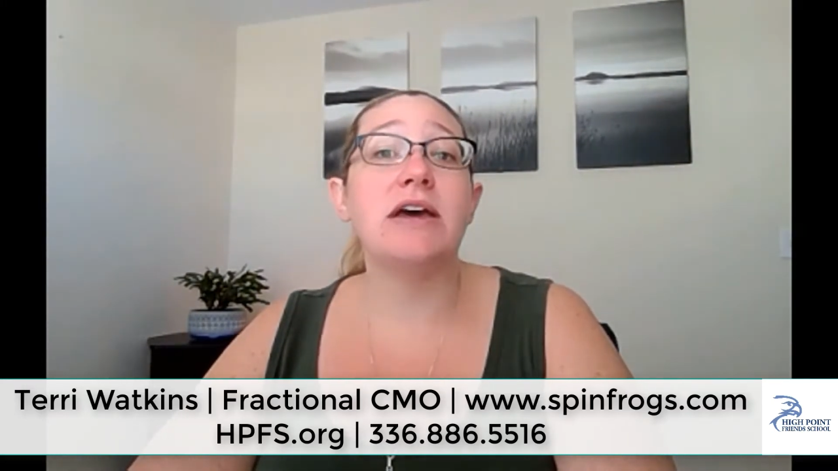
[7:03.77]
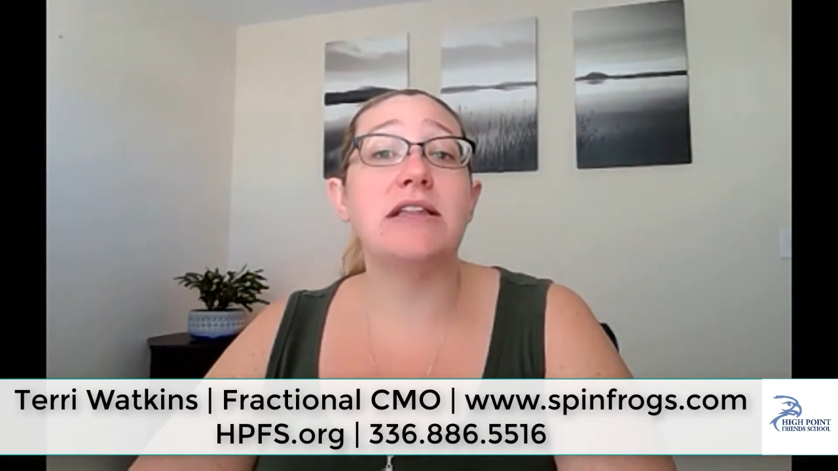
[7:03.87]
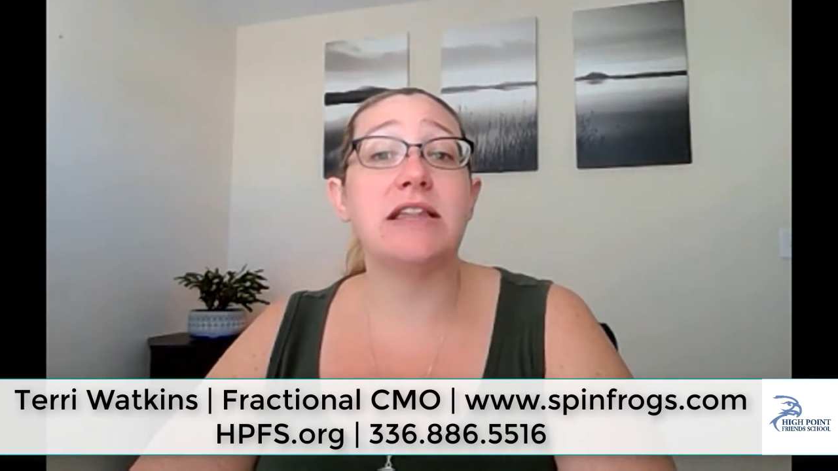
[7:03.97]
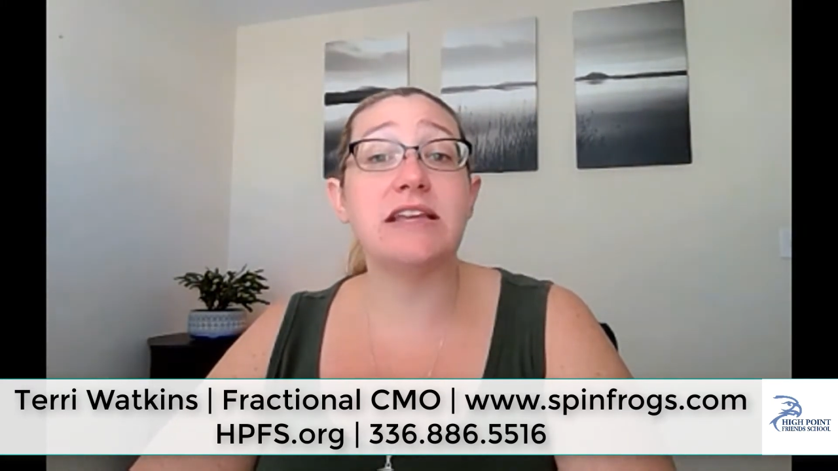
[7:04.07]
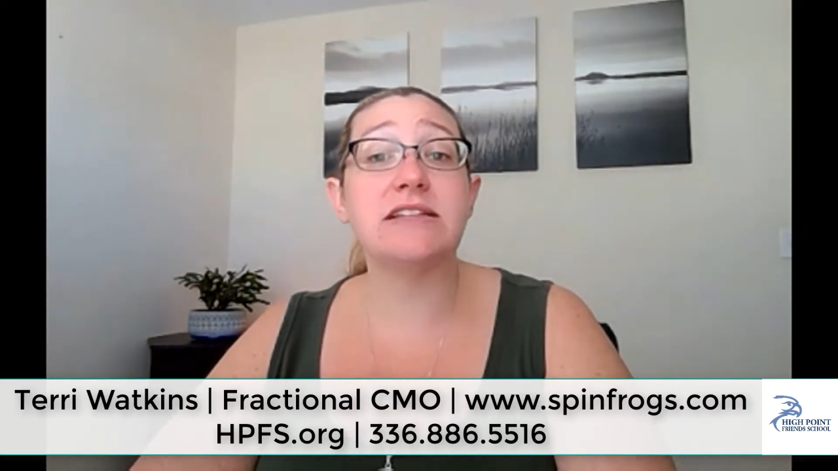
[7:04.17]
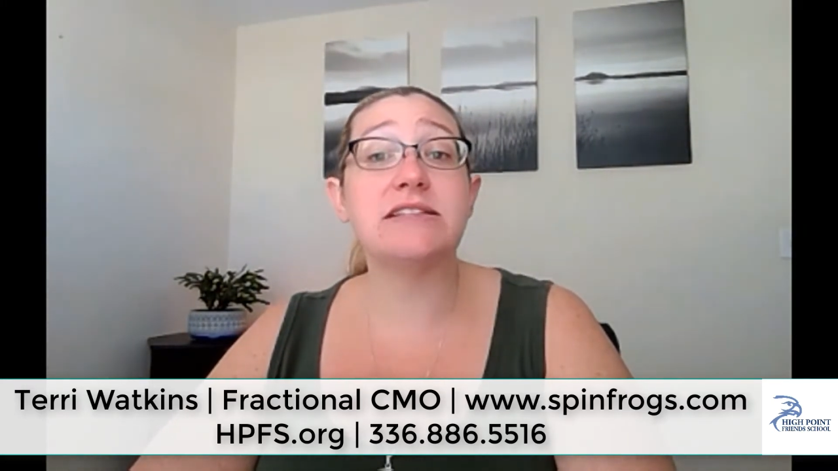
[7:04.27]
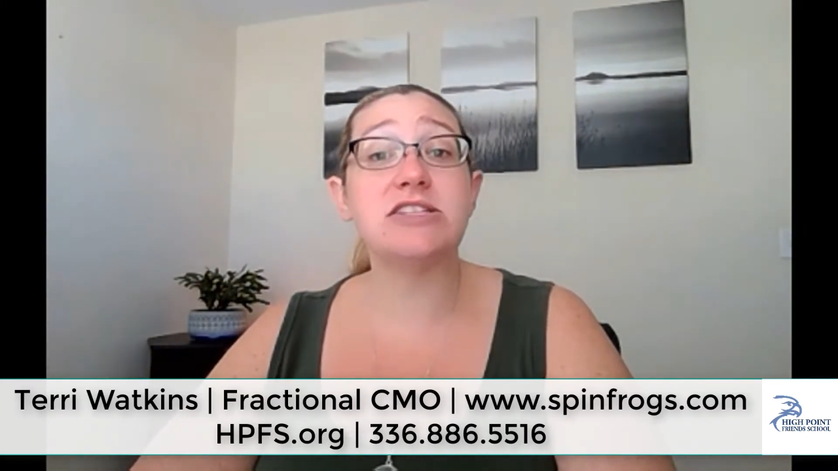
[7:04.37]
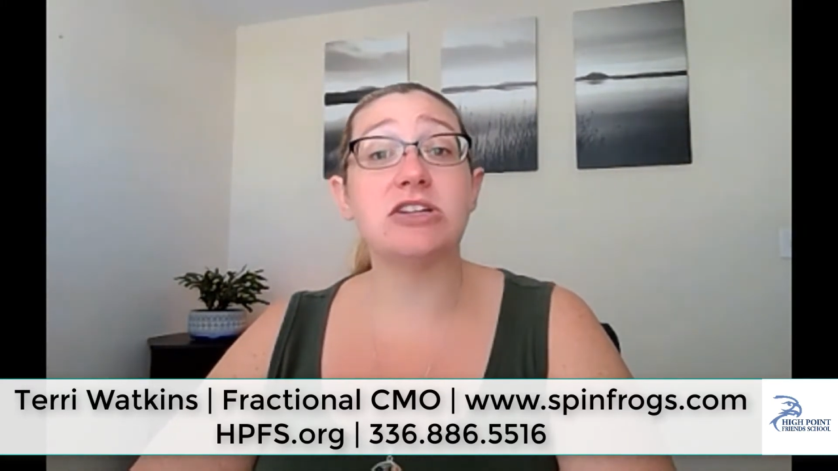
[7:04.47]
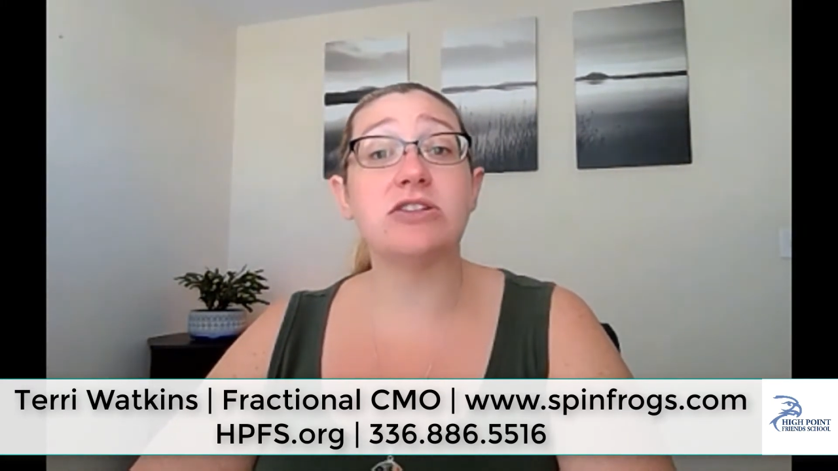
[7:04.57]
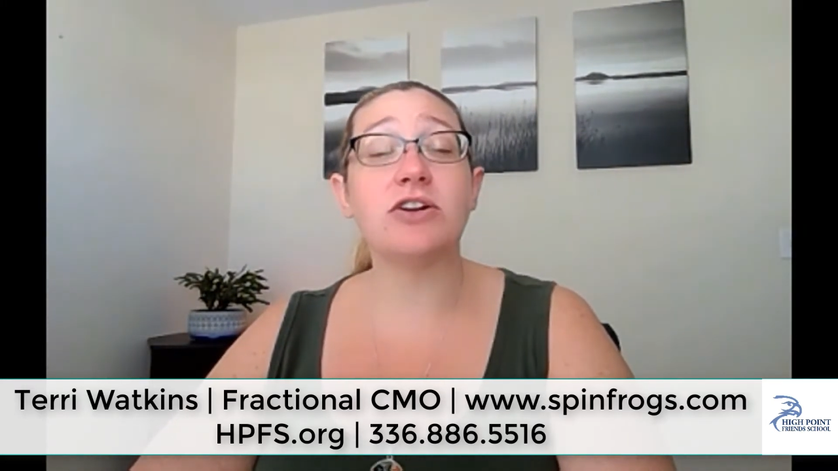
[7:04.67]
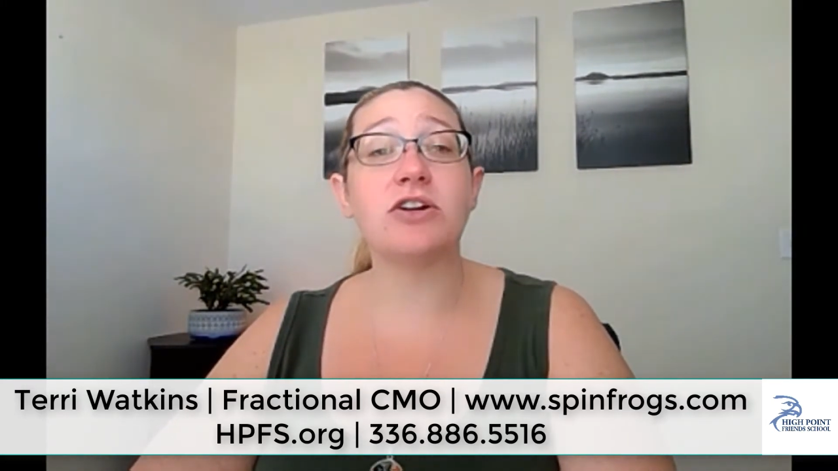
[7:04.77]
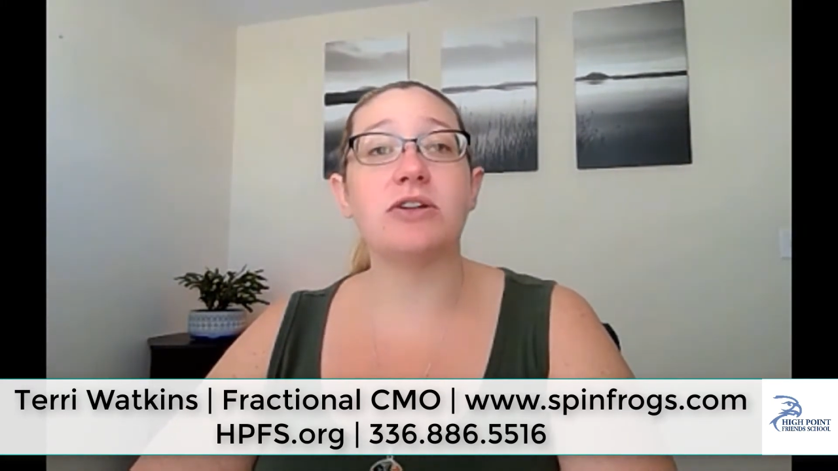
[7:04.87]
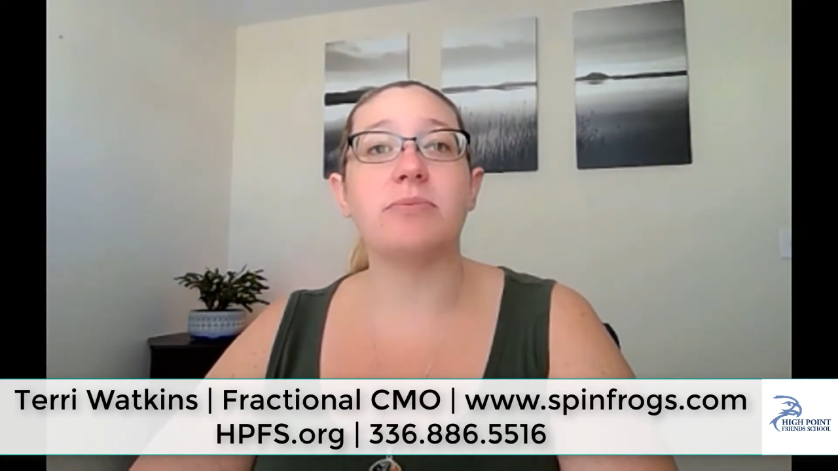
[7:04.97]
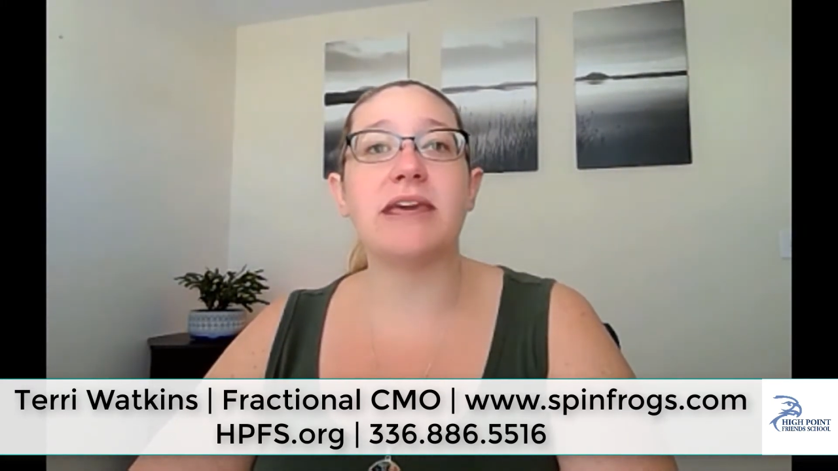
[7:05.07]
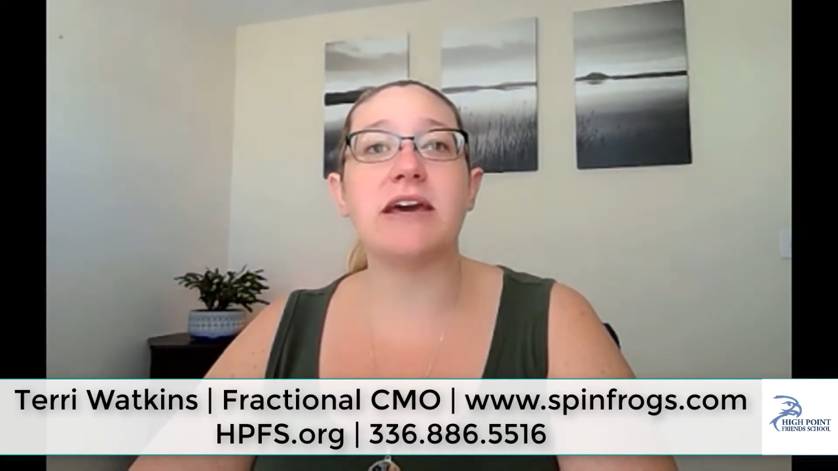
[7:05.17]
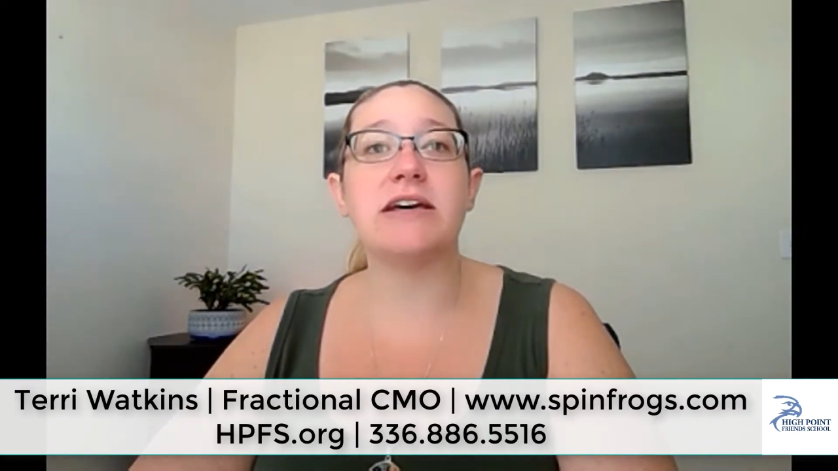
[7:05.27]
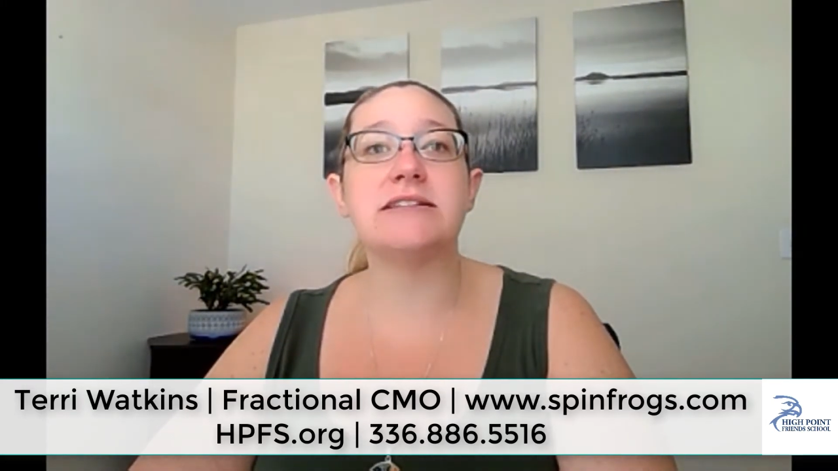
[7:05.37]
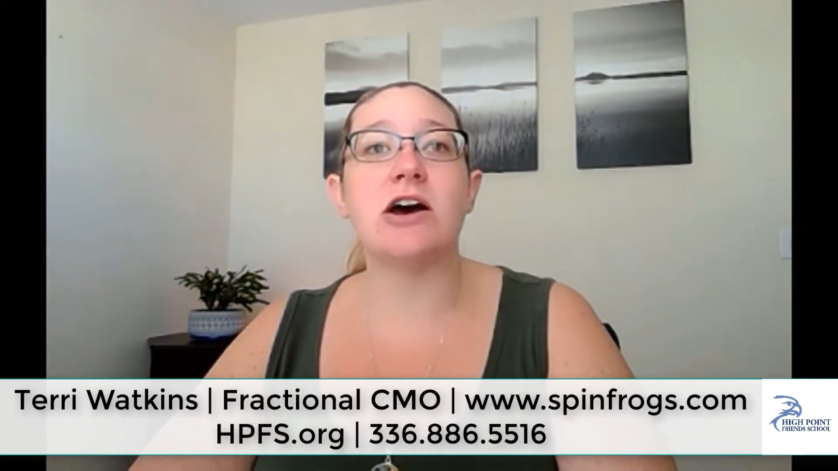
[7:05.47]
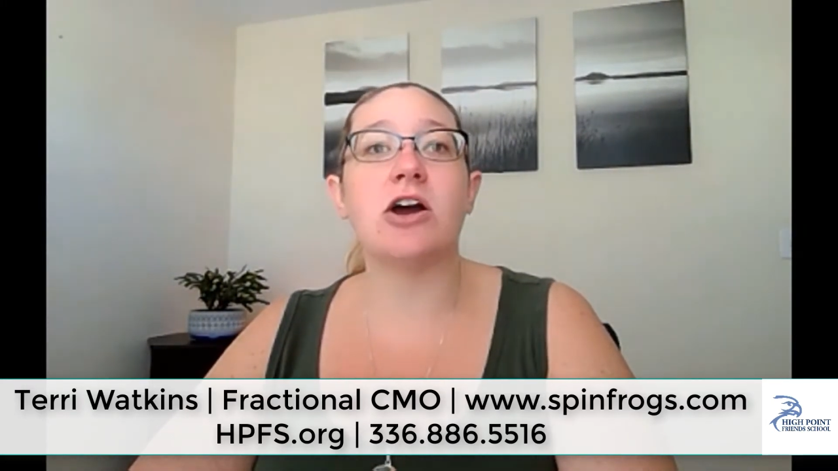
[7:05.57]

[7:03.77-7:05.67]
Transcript: needs to learn because